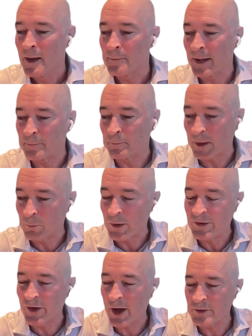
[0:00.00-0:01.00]
But
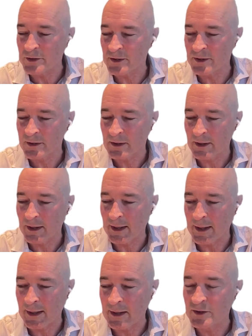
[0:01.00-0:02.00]
we don't,
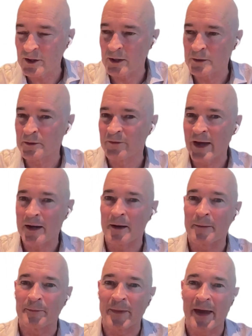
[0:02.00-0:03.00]
in terms of
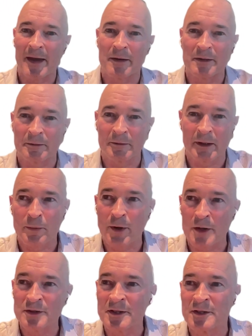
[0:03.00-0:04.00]
our
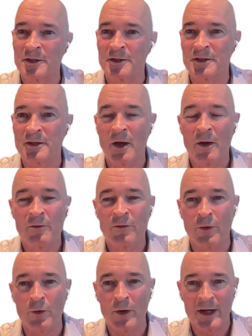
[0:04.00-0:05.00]
processes
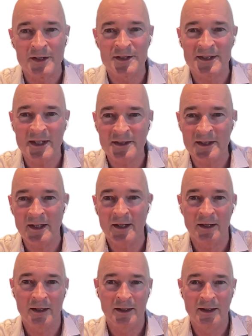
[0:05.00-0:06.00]
for assessing